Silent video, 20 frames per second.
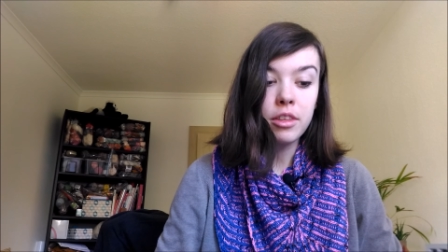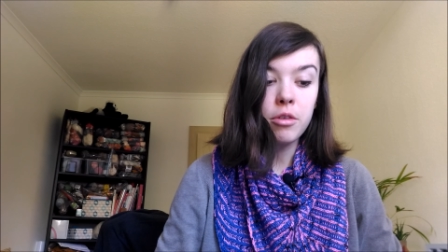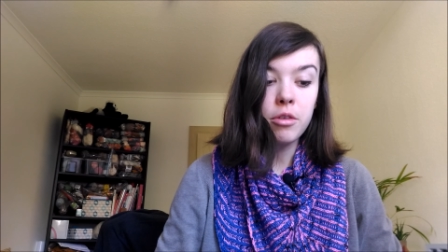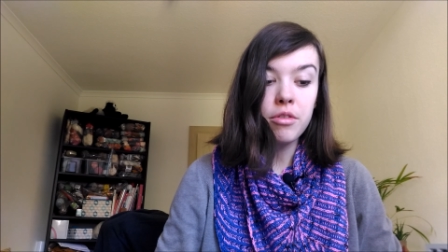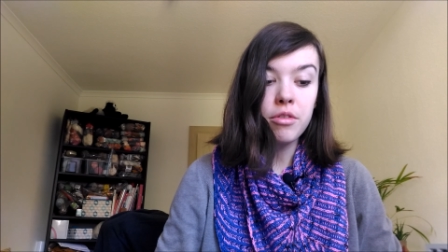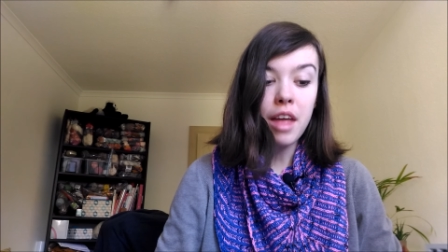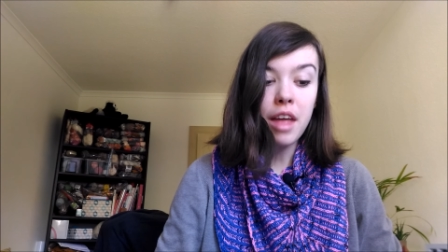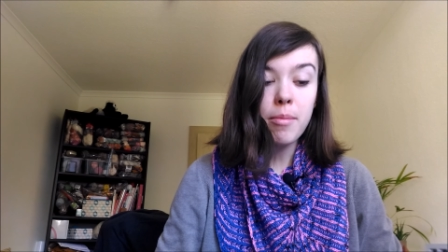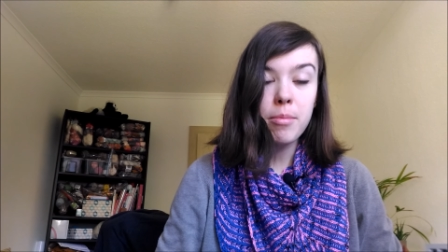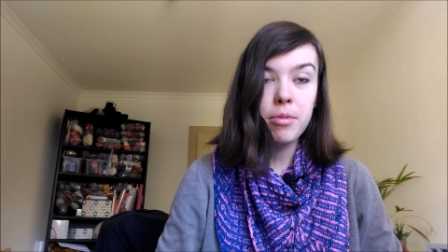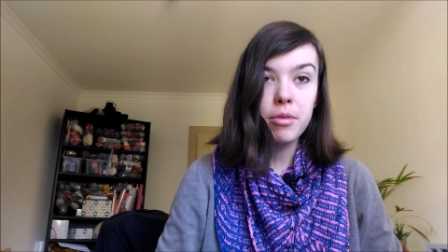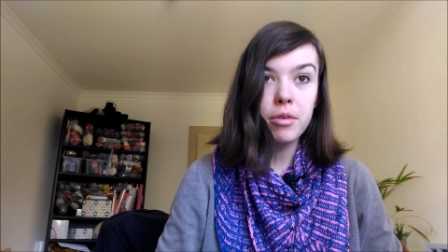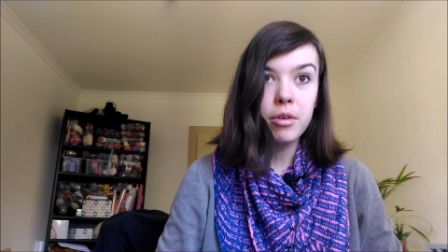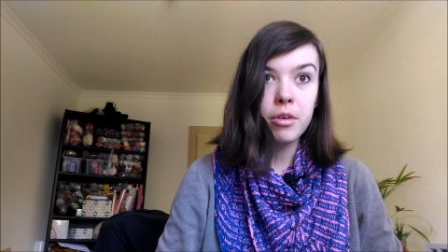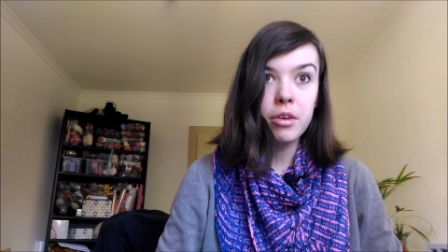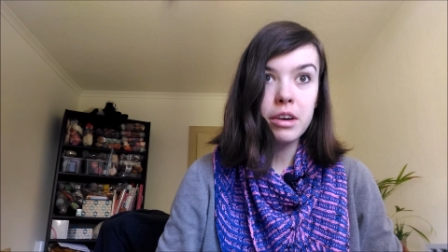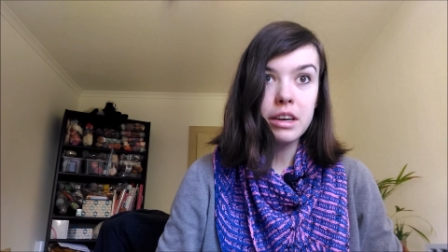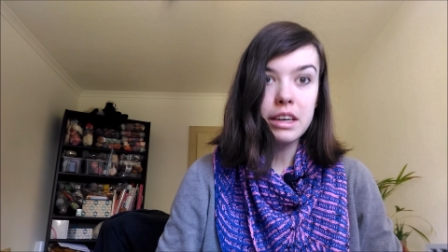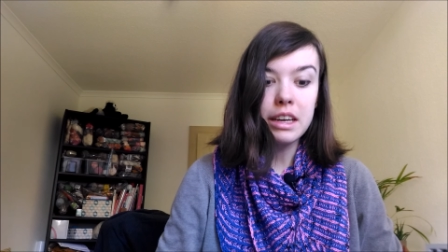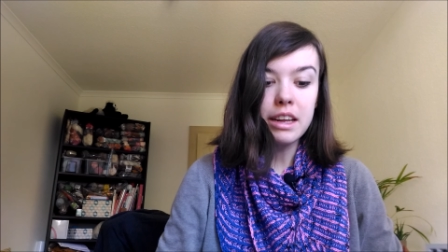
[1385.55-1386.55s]
used up
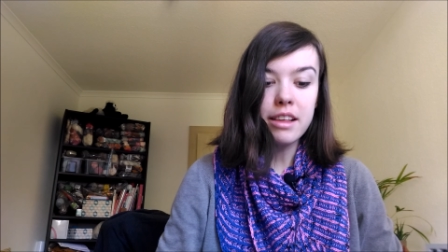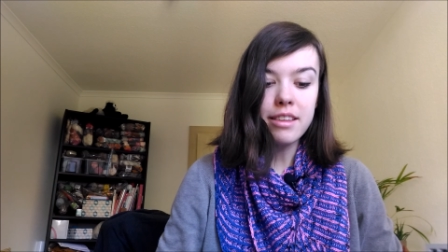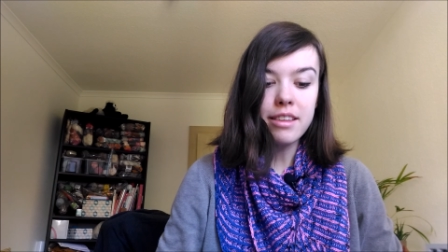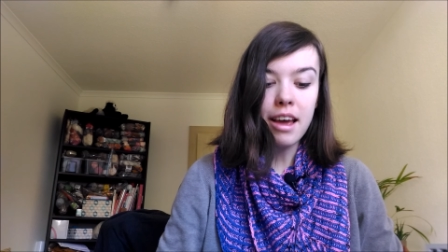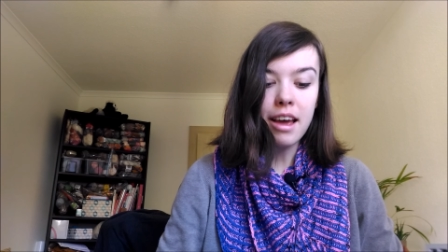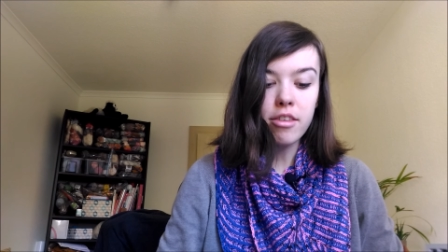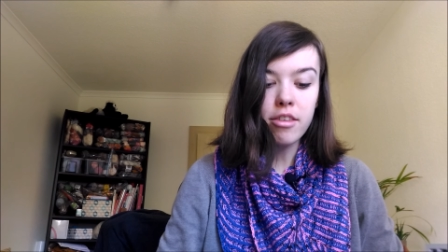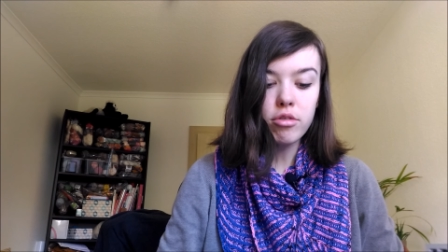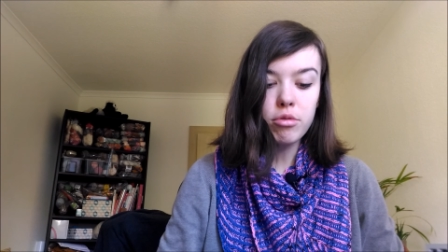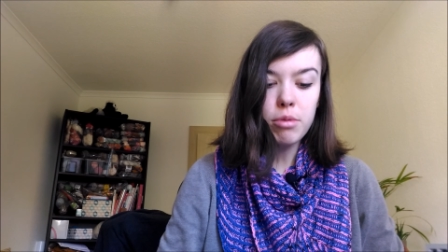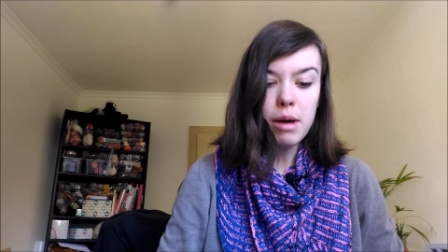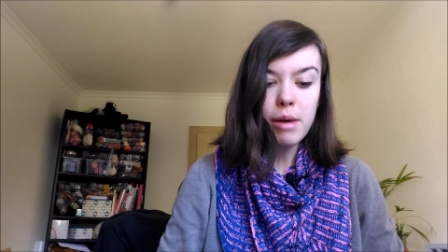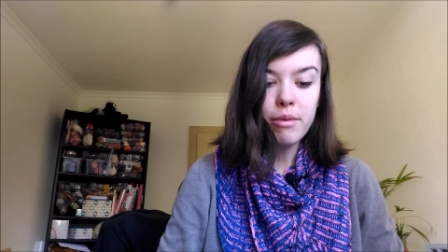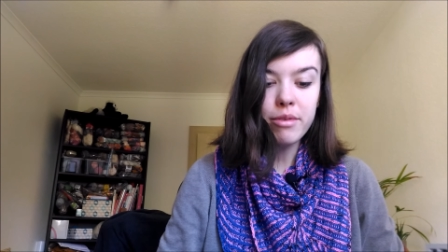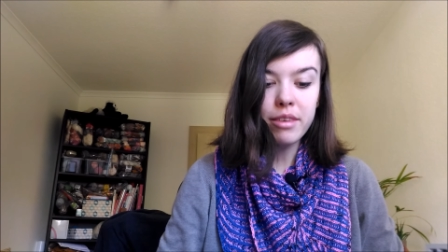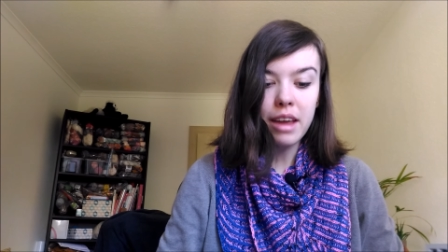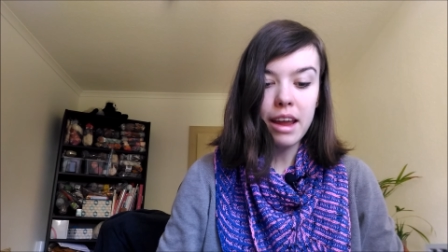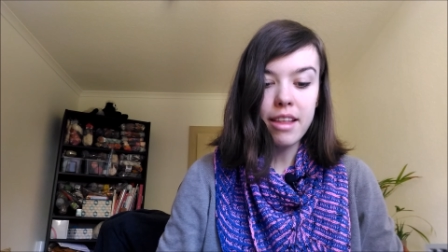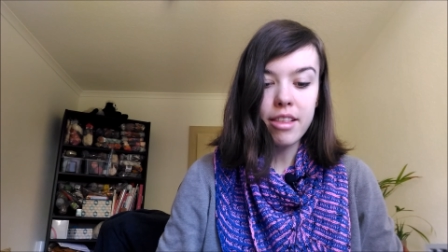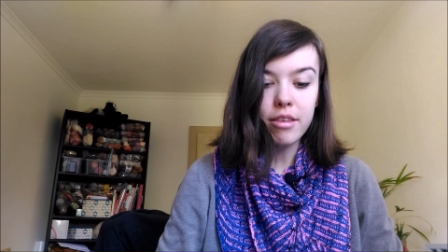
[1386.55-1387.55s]
or destashed 12
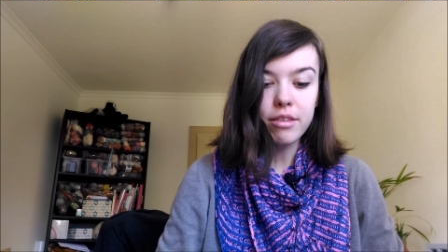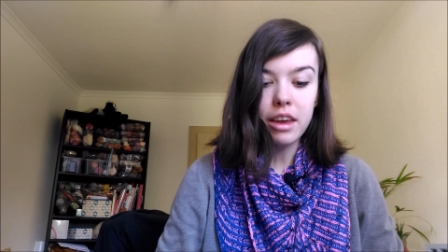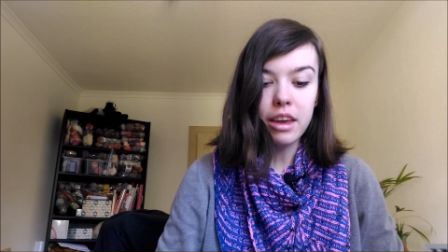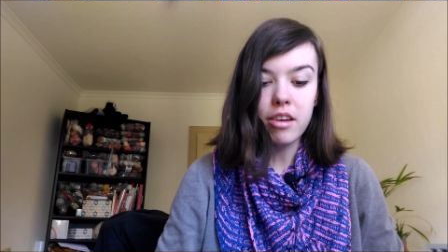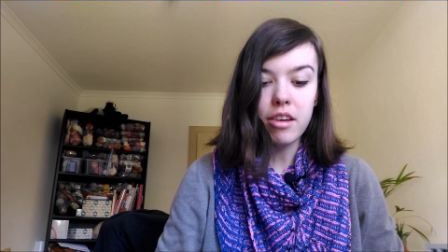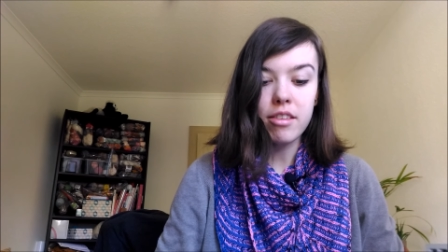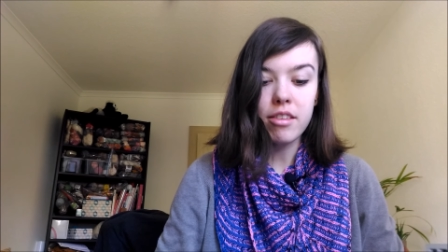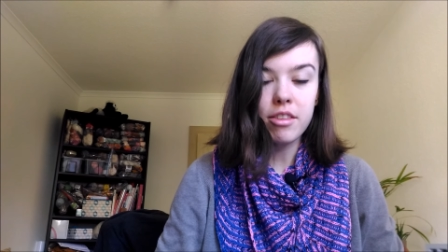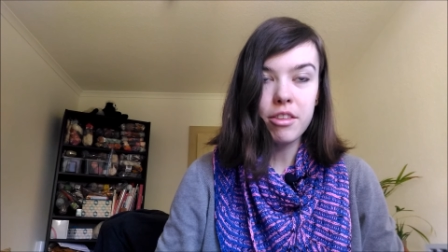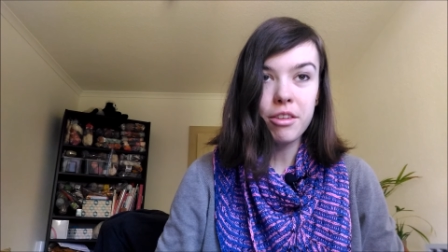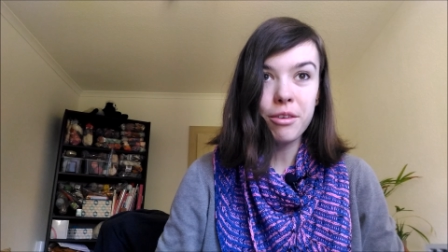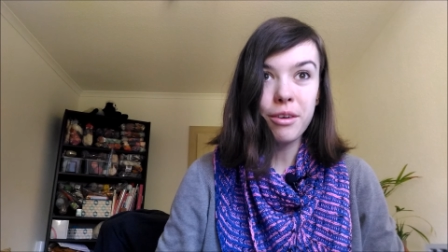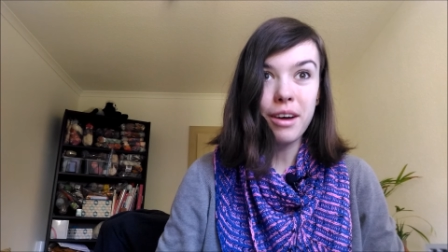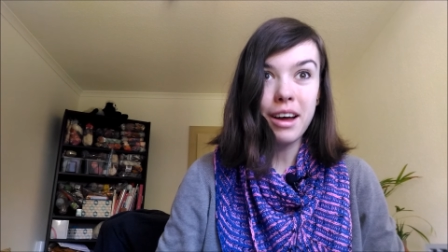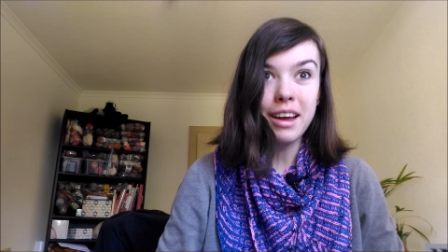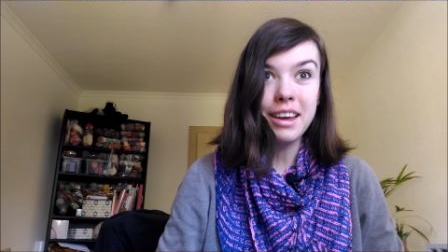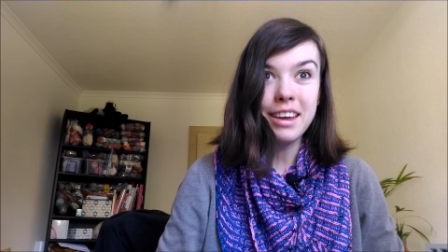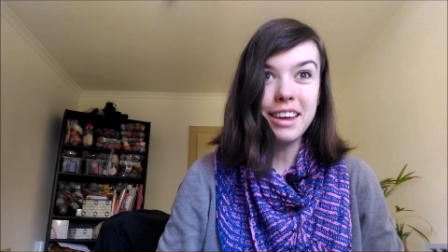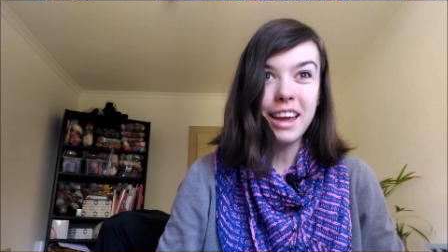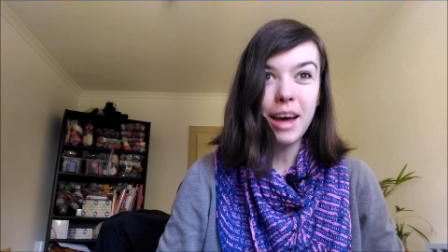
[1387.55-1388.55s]
skeins of yarn, so
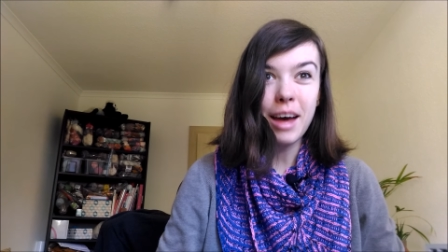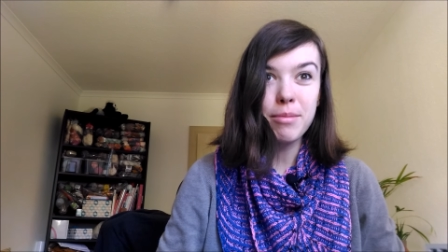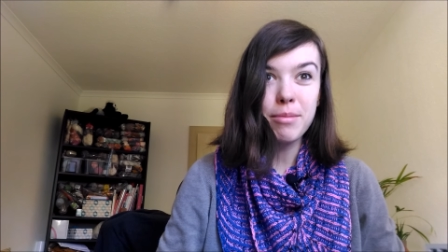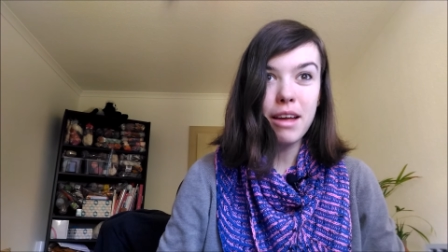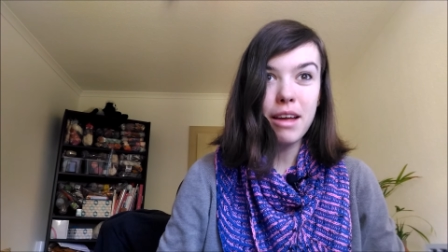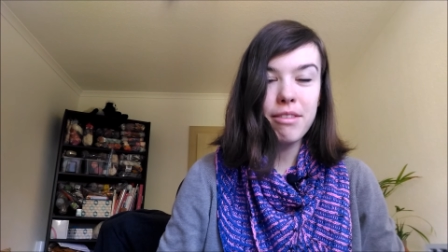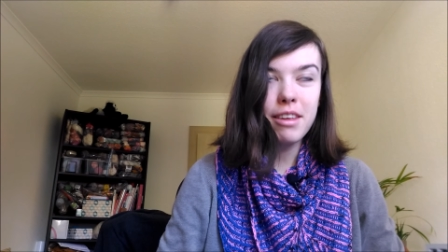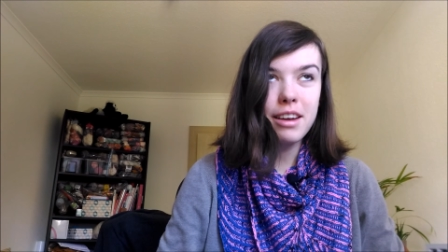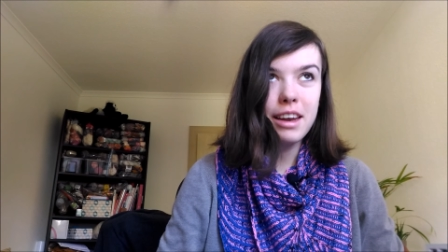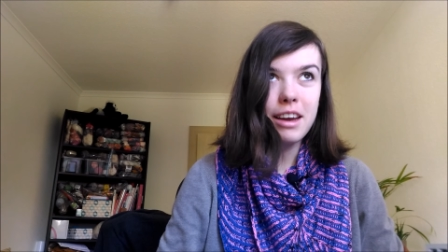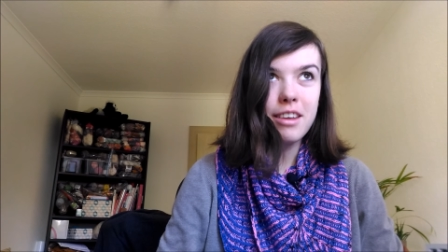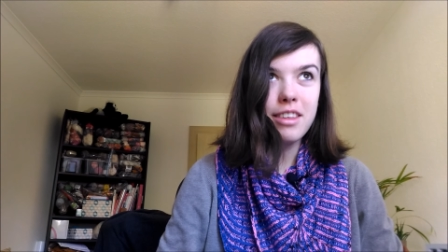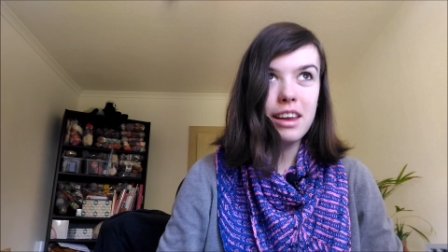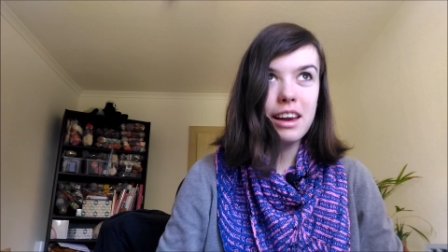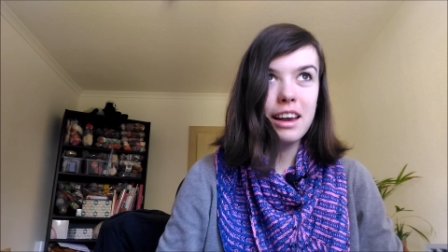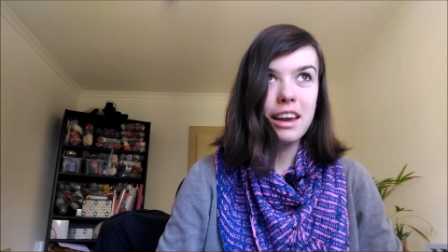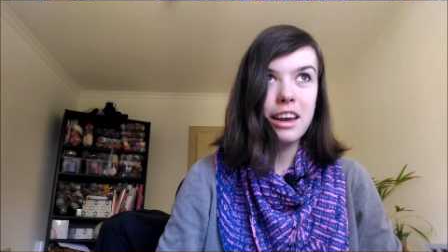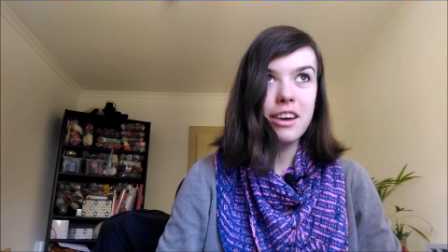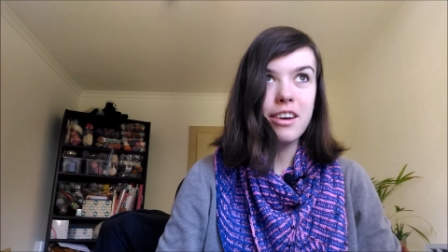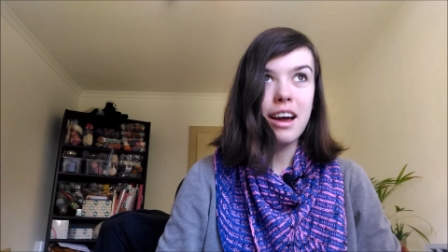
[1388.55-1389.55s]
I am definitely in the
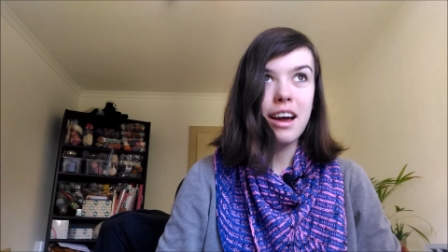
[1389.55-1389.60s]
clear.